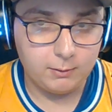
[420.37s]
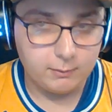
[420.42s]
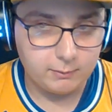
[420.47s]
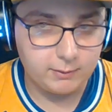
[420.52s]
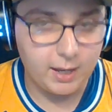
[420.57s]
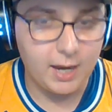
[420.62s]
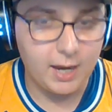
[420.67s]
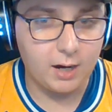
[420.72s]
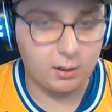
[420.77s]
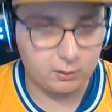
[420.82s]

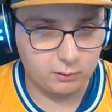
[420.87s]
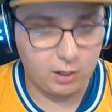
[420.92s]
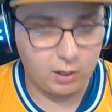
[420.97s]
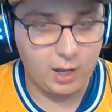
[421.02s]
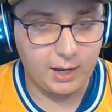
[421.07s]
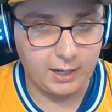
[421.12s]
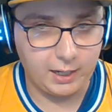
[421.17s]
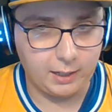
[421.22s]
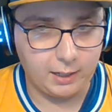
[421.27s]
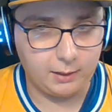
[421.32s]
They are
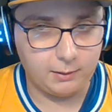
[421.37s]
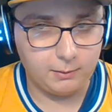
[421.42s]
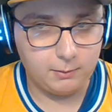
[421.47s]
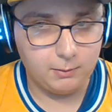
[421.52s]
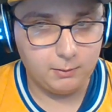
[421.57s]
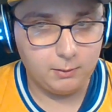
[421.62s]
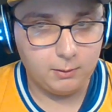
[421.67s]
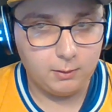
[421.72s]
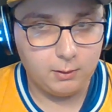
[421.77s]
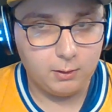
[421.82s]
lying.
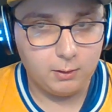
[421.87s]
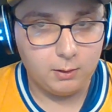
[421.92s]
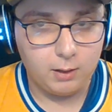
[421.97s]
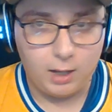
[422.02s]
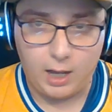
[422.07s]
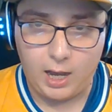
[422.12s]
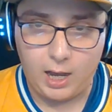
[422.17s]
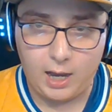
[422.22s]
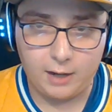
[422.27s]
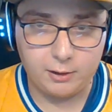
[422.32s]

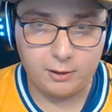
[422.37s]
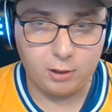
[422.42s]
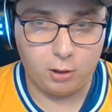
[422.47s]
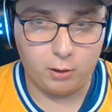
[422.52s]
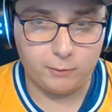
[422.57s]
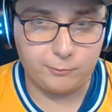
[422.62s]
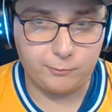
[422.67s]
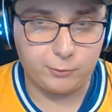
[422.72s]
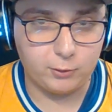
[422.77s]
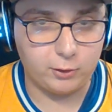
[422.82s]
I
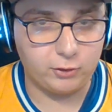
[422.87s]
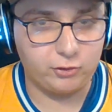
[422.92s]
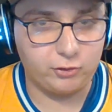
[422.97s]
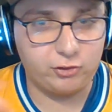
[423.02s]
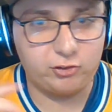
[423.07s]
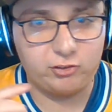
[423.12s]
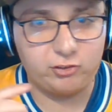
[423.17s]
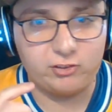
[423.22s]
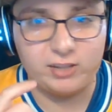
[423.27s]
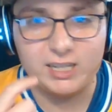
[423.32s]
know it for the
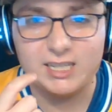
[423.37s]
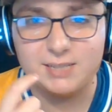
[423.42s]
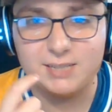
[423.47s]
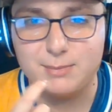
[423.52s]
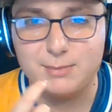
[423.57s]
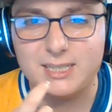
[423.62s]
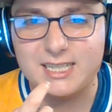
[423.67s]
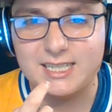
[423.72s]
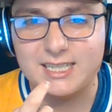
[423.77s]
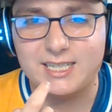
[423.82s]
skin of
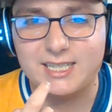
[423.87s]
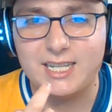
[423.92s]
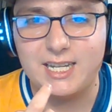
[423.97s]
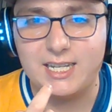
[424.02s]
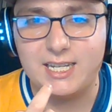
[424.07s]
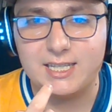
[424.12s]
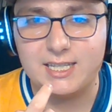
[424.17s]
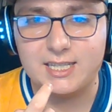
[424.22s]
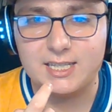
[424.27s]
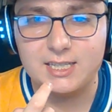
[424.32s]
my
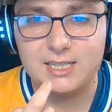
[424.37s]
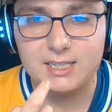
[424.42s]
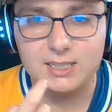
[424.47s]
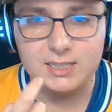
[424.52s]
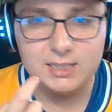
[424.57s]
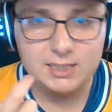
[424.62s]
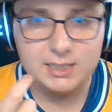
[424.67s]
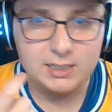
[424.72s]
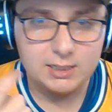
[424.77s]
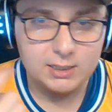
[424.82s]
teeth.
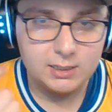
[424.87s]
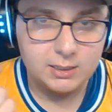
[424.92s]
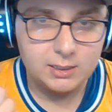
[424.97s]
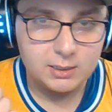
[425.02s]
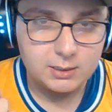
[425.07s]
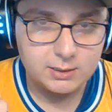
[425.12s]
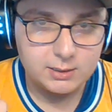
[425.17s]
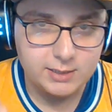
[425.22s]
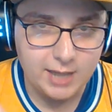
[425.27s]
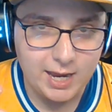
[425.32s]

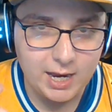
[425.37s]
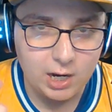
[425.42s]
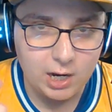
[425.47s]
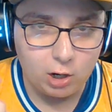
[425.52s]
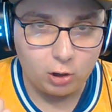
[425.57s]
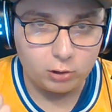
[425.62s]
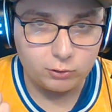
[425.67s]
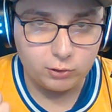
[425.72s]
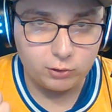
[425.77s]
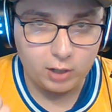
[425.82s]
They
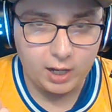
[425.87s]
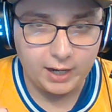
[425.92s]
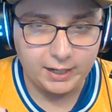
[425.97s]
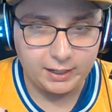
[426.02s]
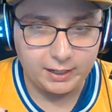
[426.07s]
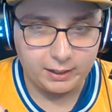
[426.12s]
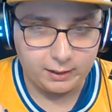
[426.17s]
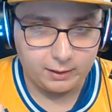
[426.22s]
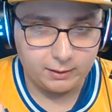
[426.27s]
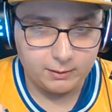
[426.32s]
are
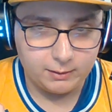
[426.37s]
lying.